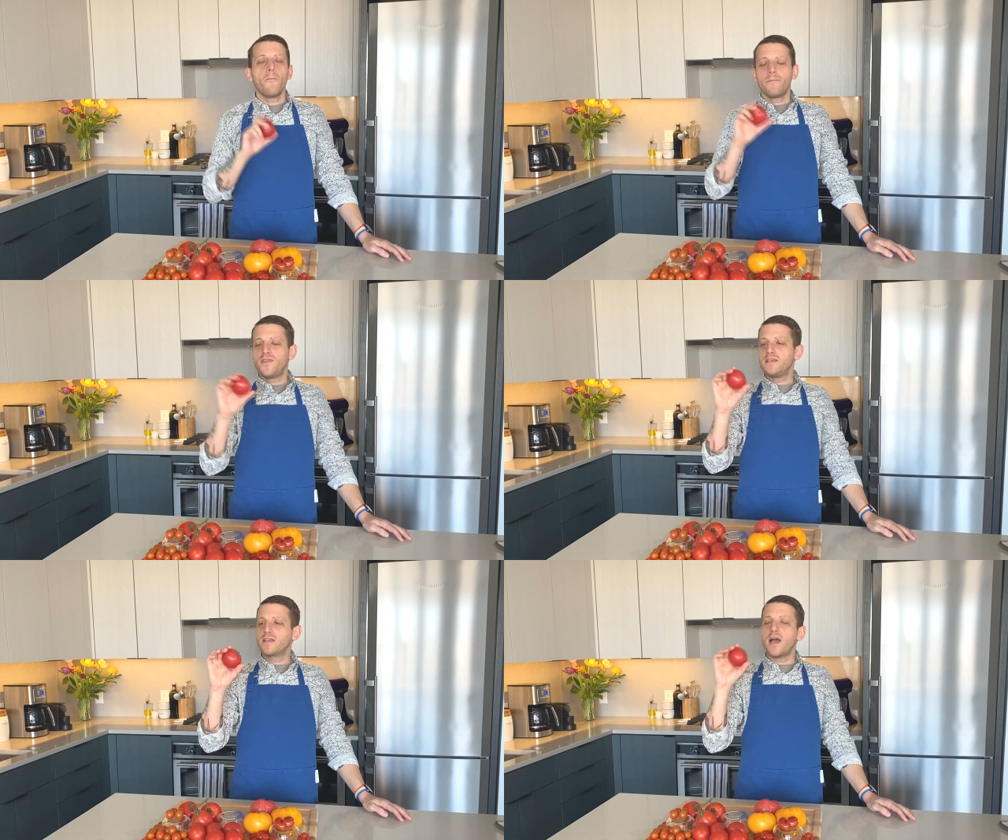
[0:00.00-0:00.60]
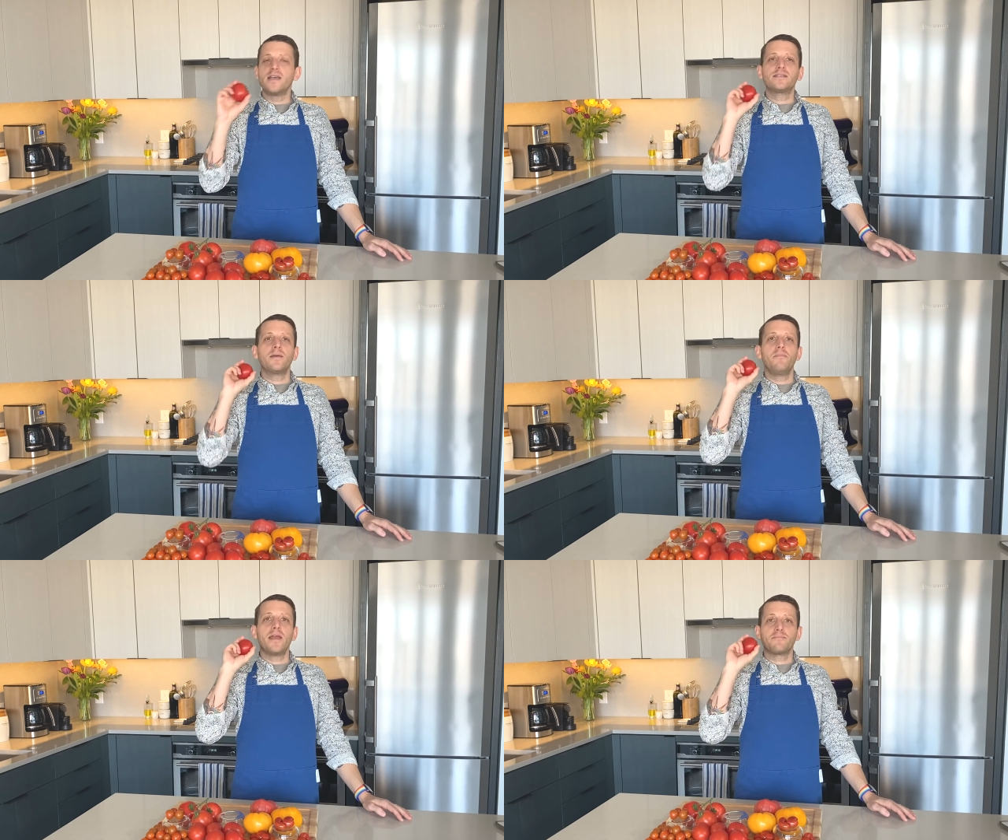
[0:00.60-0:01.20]
These guys can
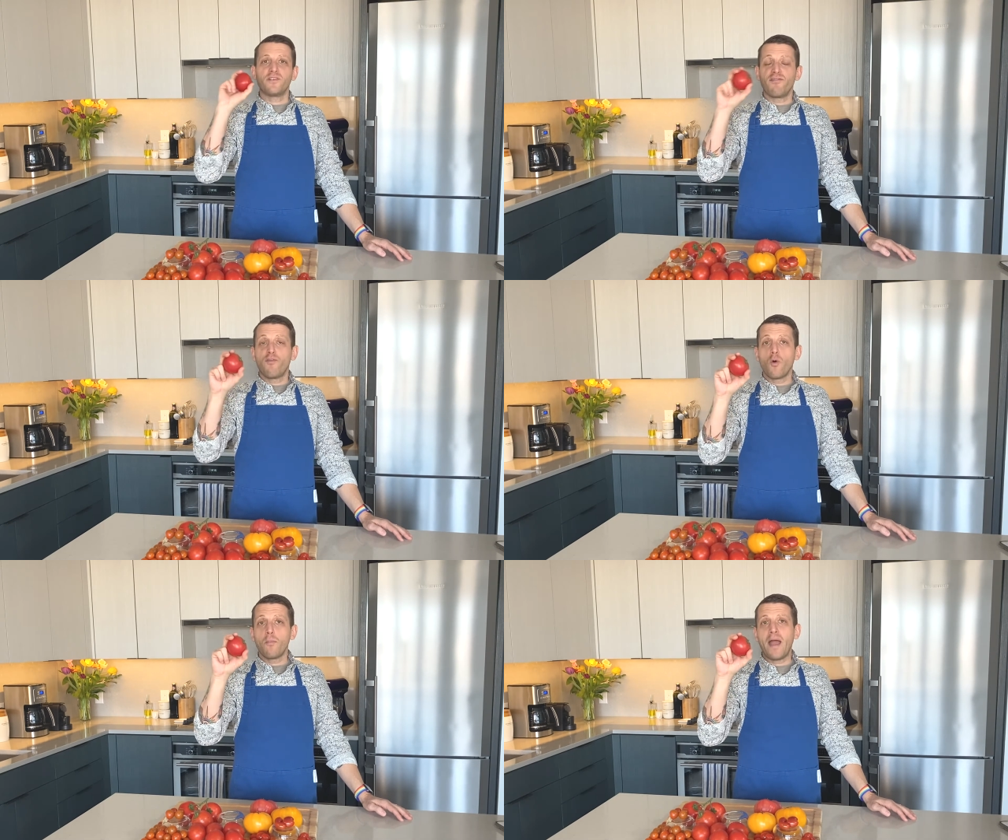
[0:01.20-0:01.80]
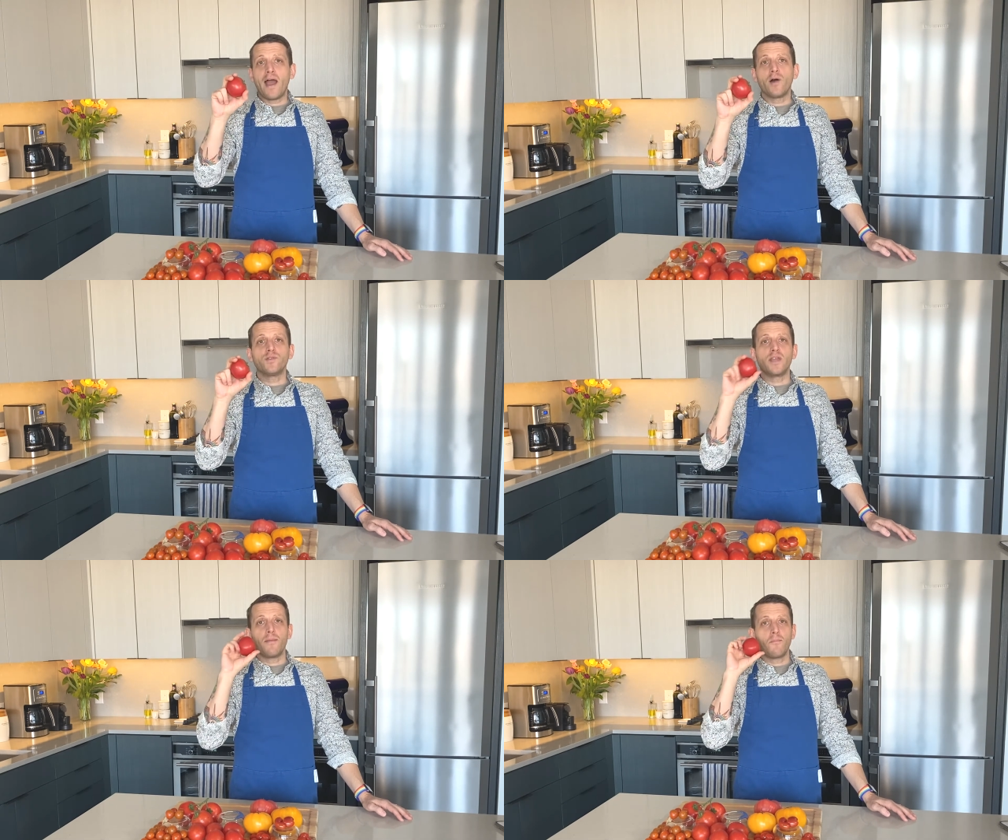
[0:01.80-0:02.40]
be up to 4
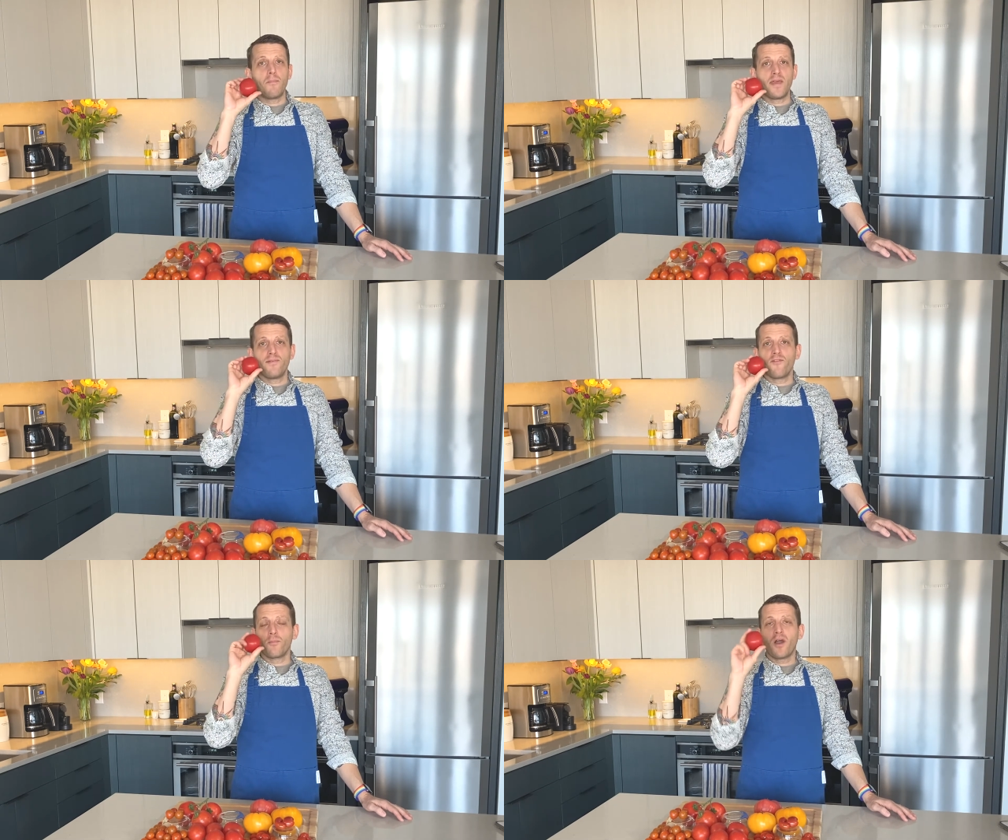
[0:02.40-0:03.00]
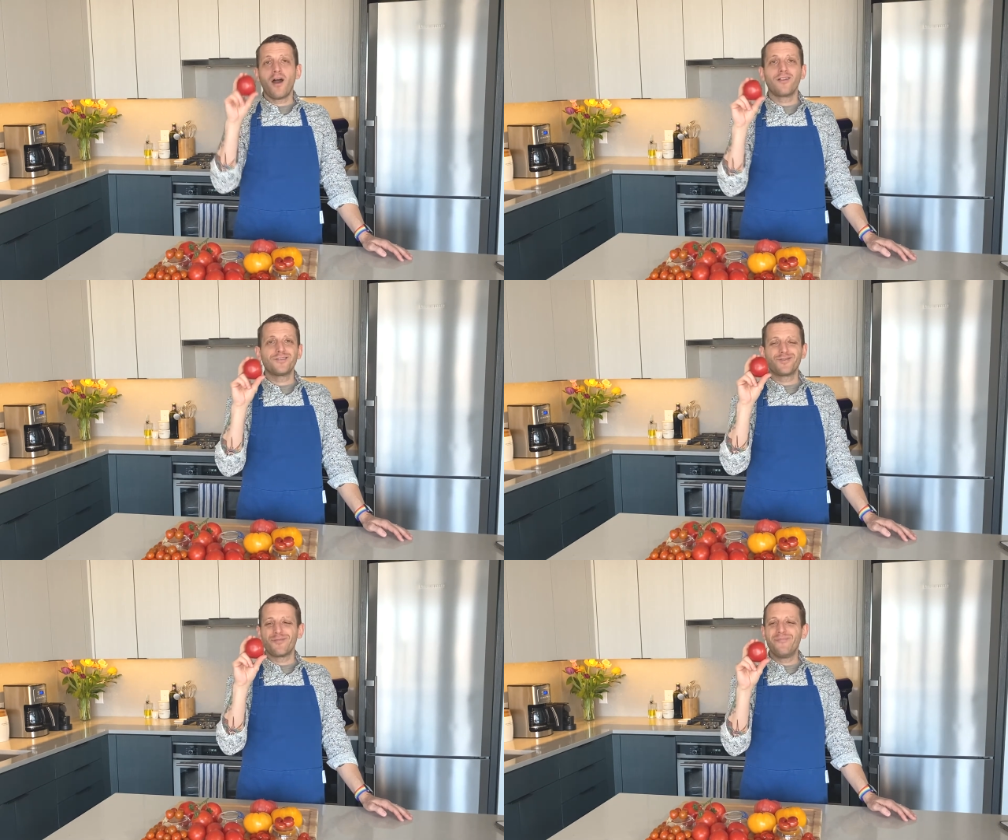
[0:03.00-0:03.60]
pounds and be from
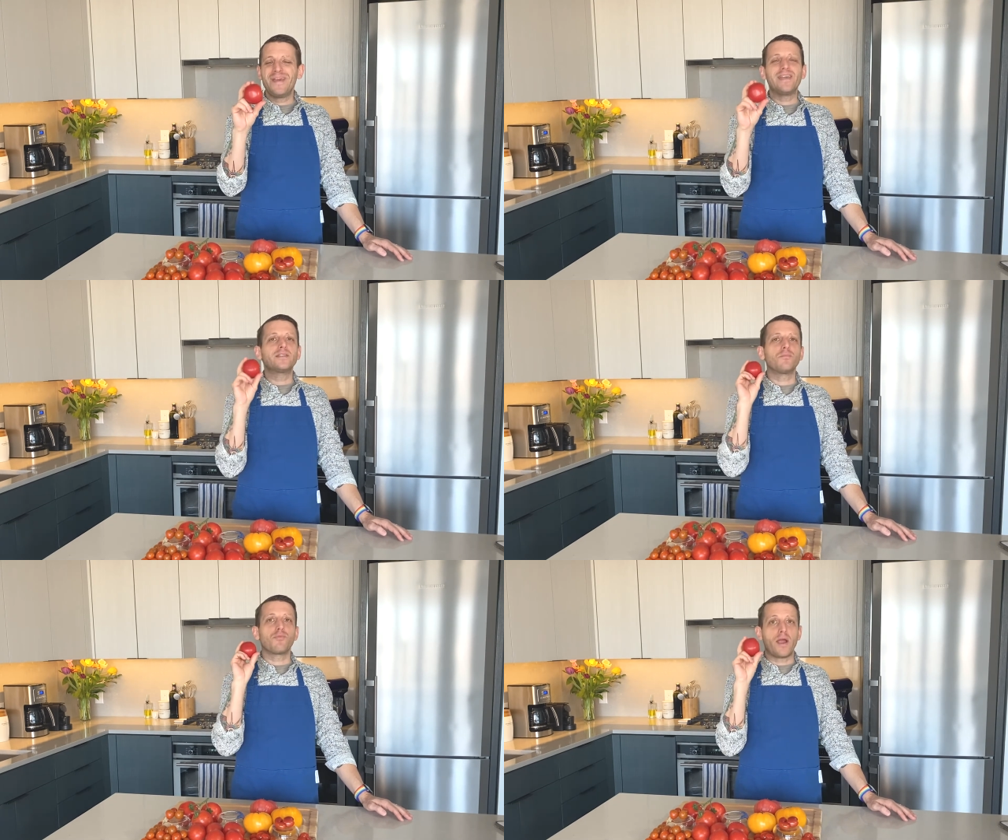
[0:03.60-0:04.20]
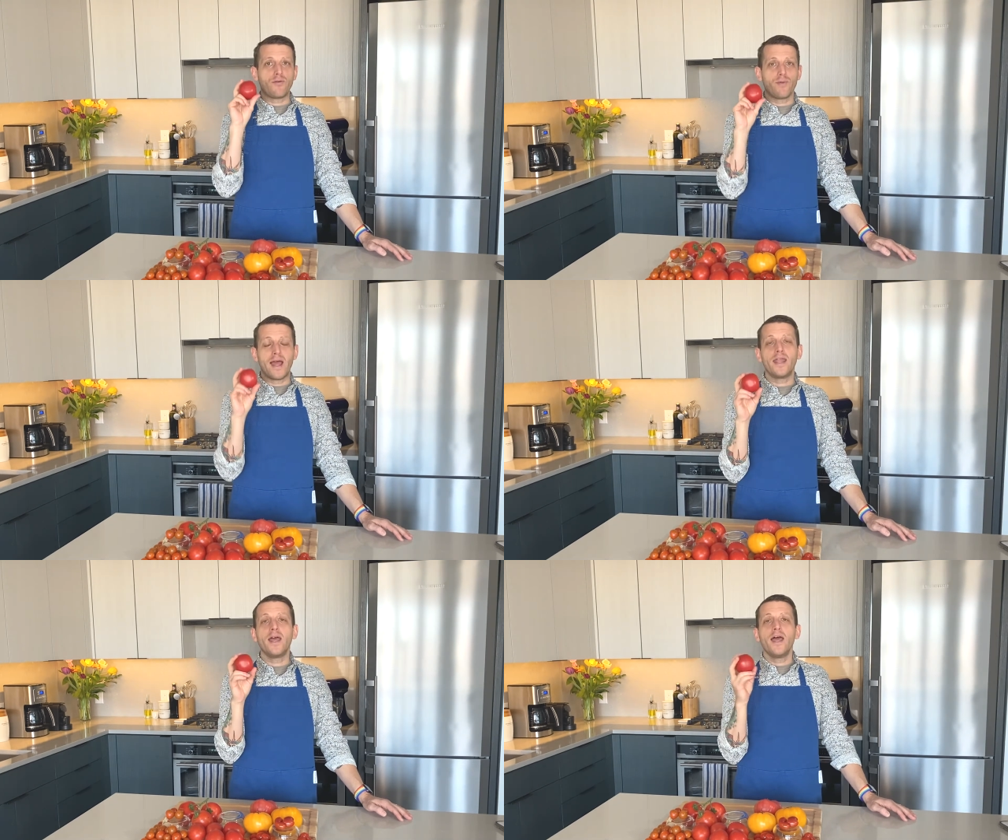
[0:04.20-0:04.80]
colors from pink to bright red.